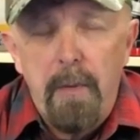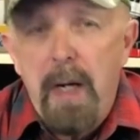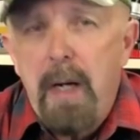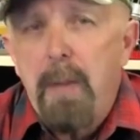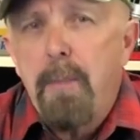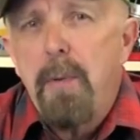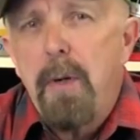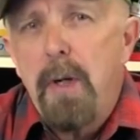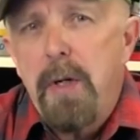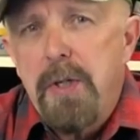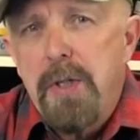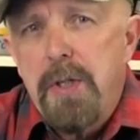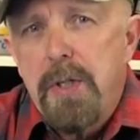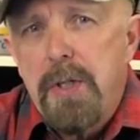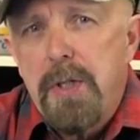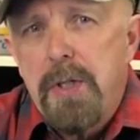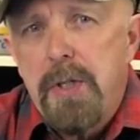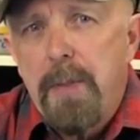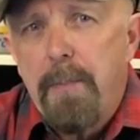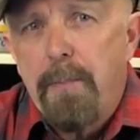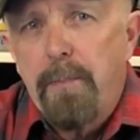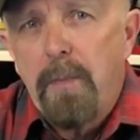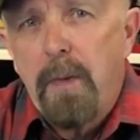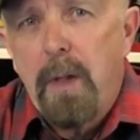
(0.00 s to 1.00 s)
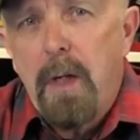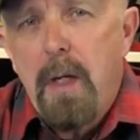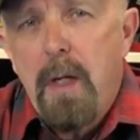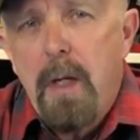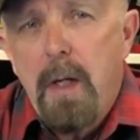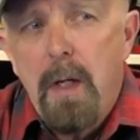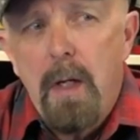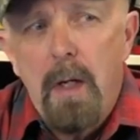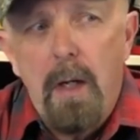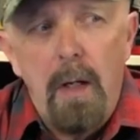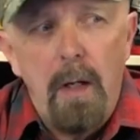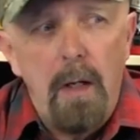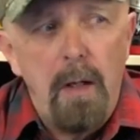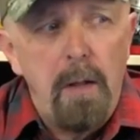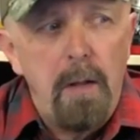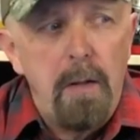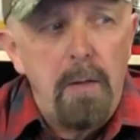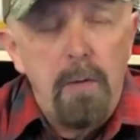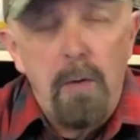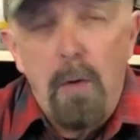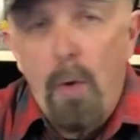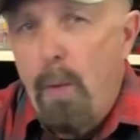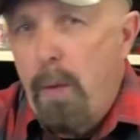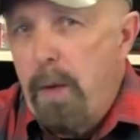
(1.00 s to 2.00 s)
airbrushes
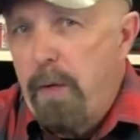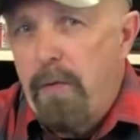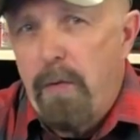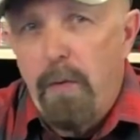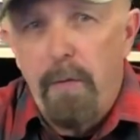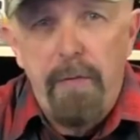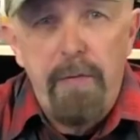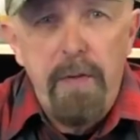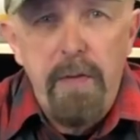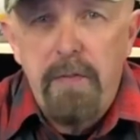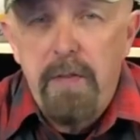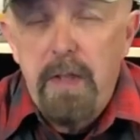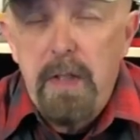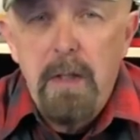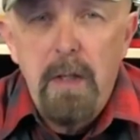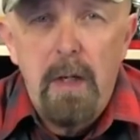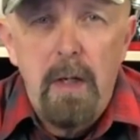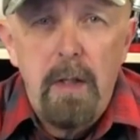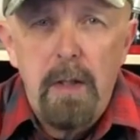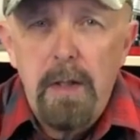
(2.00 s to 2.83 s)
going from $50